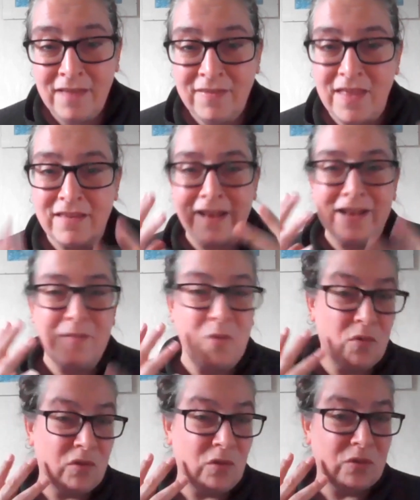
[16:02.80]
they're telling them
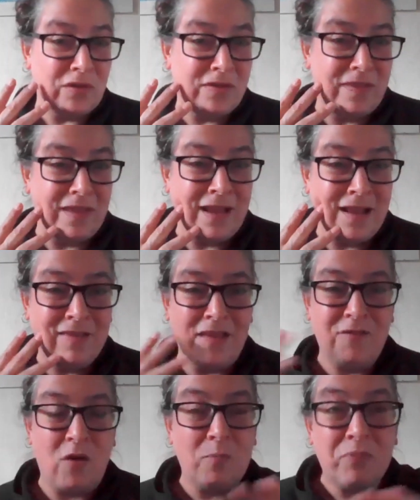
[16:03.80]
all sorts of things.
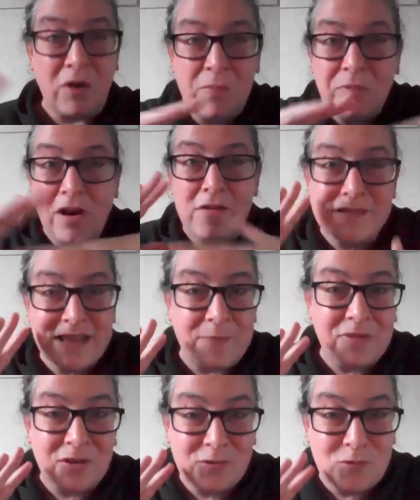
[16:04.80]
They've got
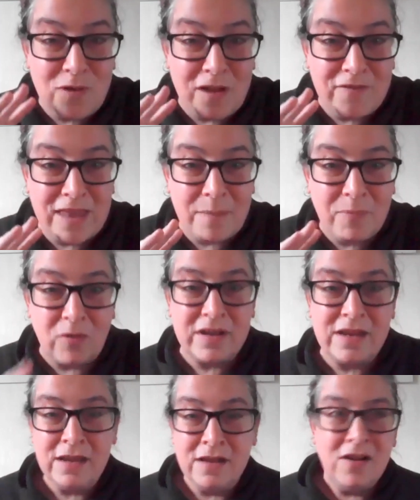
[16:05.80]
proprioceptors all over their
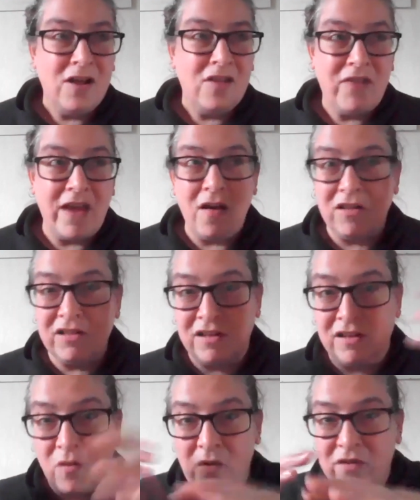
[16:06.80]
body. They are
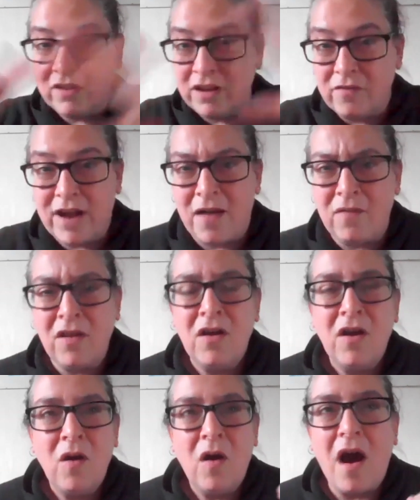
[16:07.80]
launching around.
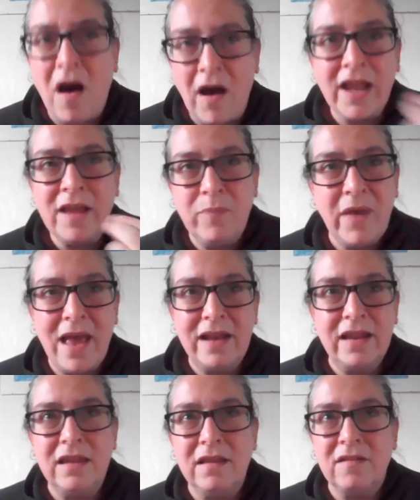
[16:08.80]
I can
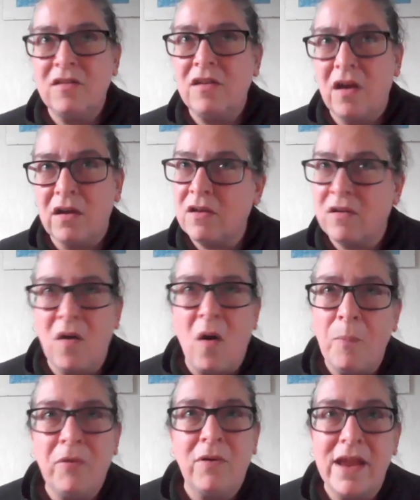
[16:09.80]
barely
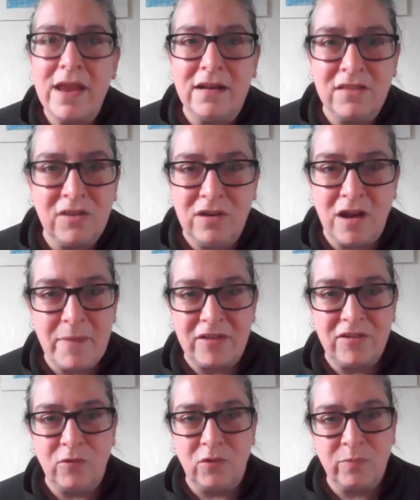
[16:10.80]
operate in a
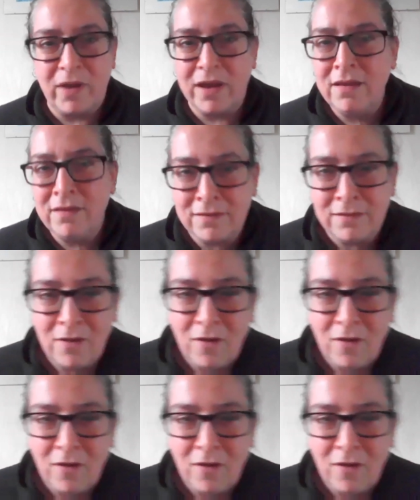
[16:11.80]
2-dimensional space.